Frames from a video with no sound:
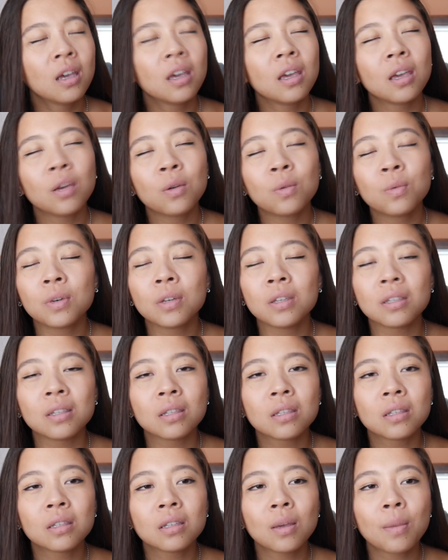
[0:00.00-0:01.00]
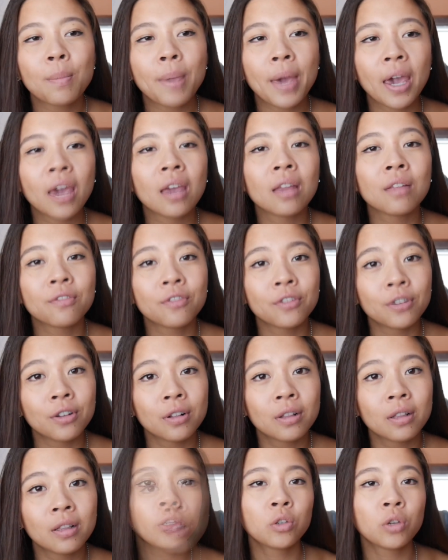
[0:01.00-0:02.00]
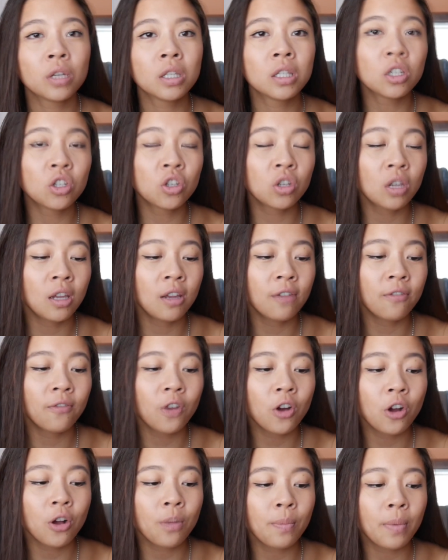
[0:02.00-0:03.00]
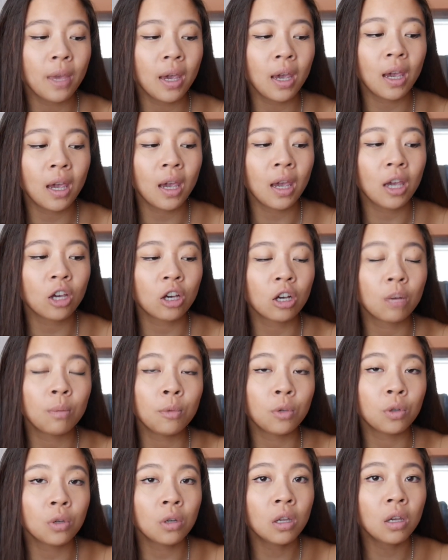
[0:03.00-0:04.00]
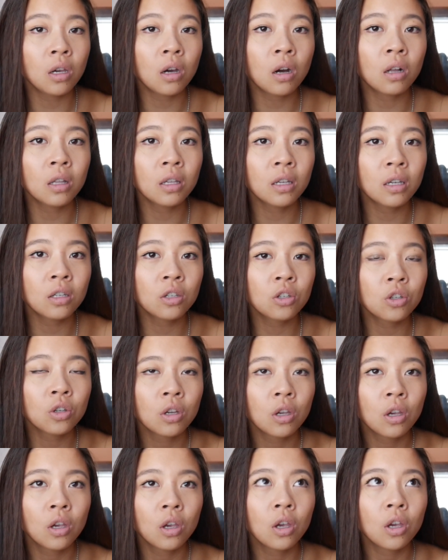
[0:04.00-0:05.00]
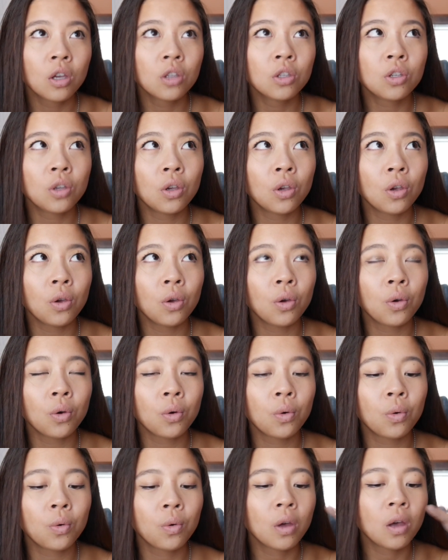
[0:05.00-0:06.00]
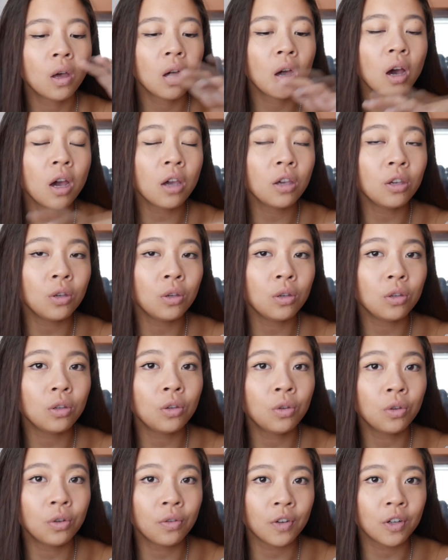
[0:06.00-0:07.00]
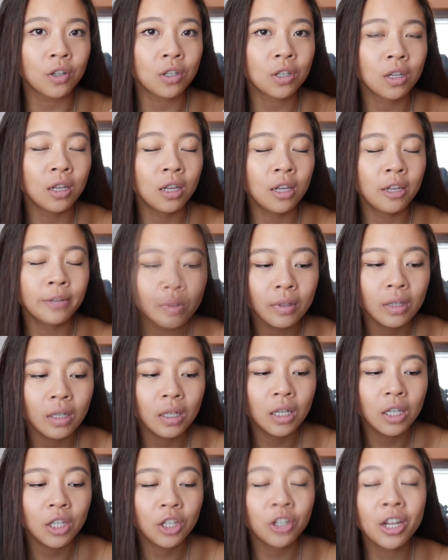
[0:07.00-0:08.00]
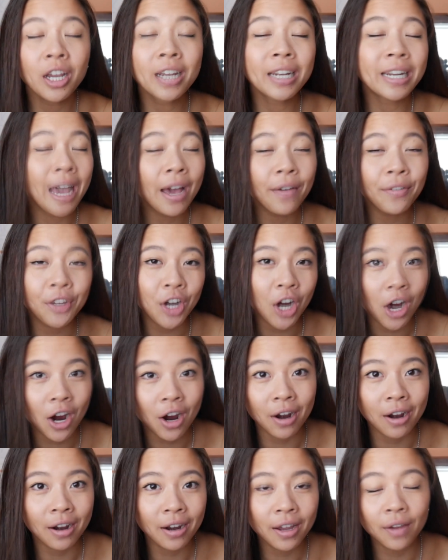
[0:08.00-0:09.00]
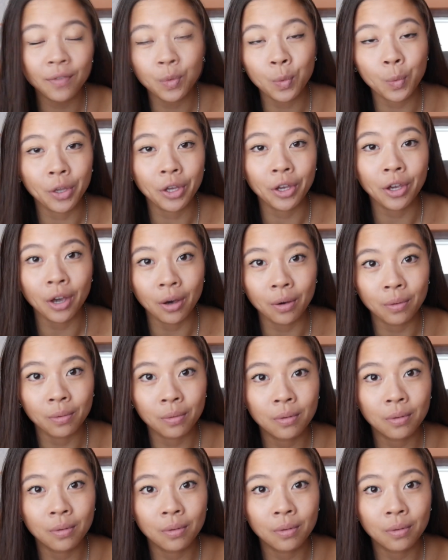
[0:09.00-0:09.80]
It was painful. Transitioning from a community college to a university, you're not gonna have your car everywhere you go.